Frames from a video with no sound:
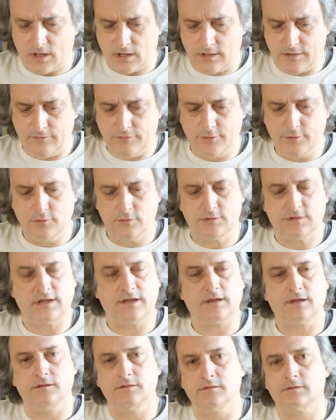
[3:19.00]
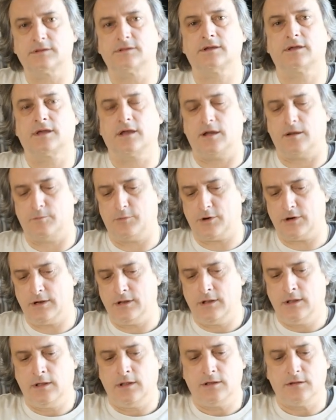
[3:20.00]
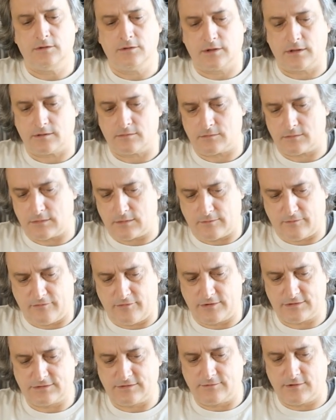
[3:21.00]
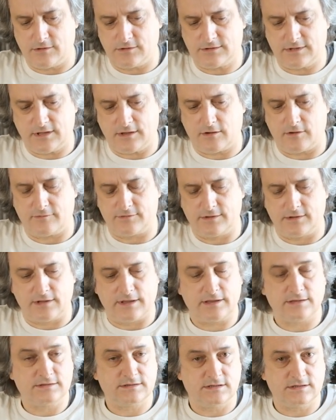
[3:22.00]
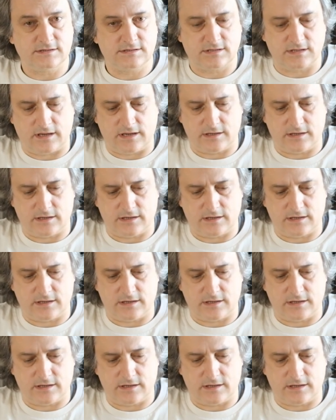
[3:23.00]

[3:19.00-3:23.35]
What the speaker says: If you take a look at the camera, you can first of all take off the lenses,